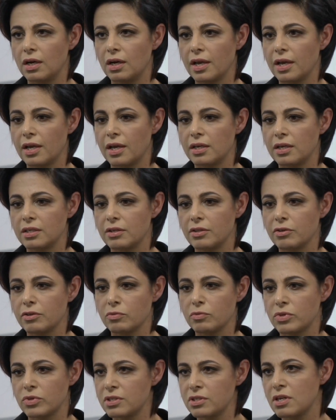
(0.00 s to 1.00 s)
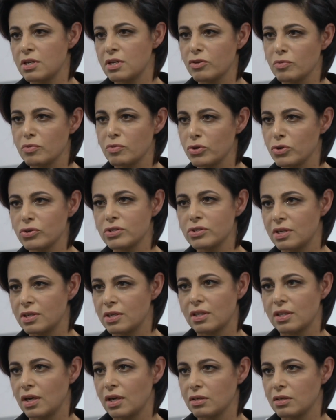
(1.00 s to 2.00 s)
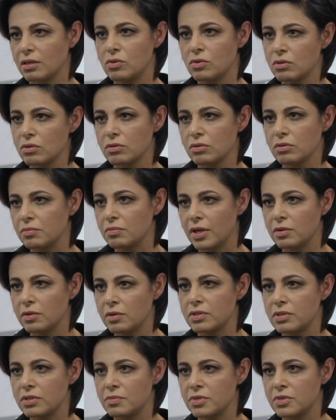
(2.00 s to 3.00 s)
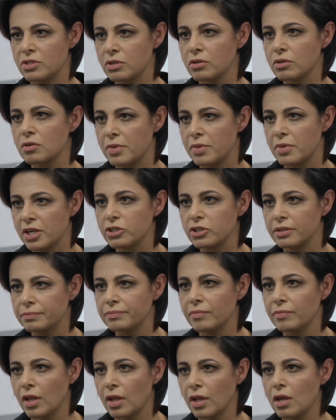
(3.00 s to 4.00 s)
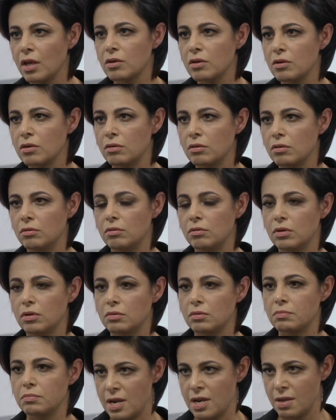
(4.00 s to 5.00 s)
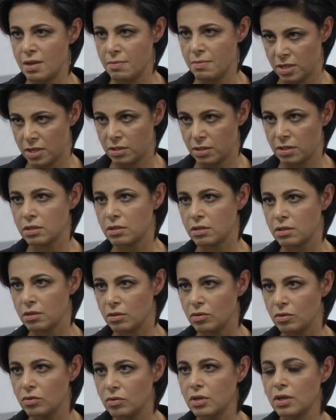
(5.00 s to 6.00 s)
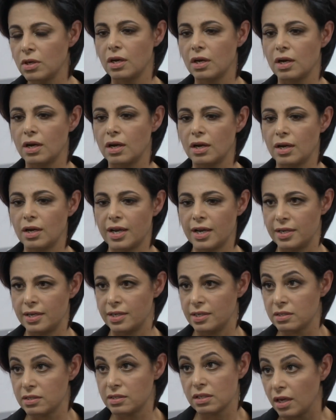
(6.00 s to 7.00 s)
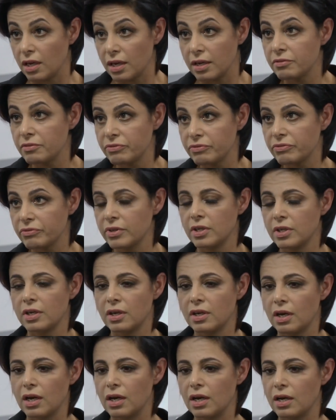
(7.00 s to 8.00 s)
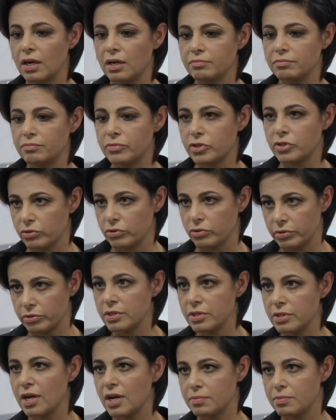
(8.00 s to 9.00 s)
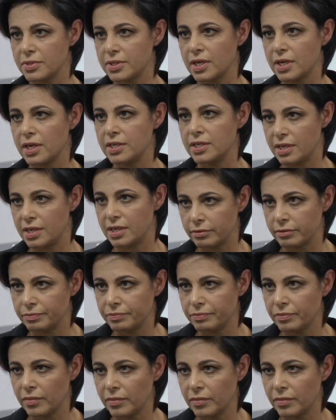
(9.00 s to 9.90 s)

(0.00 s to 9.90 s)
And there was another person in that courtroom, that was Mr. Ghomeshi, who many months ago had his life turned upside down.